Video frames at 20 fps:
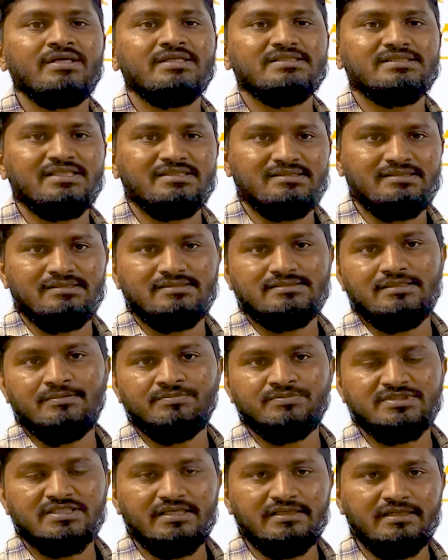Just
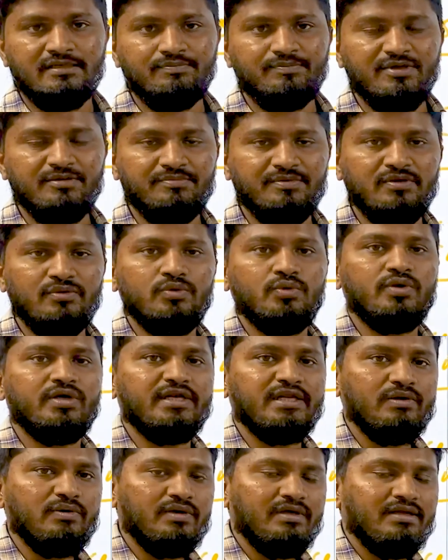some certain people who are
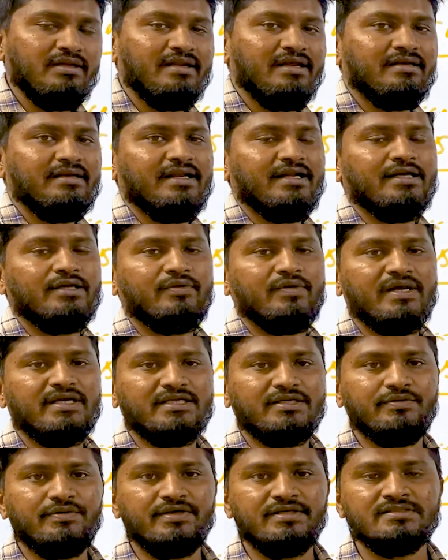involved in negative
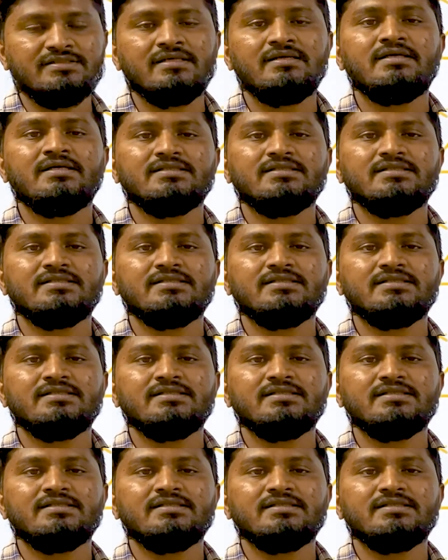activities,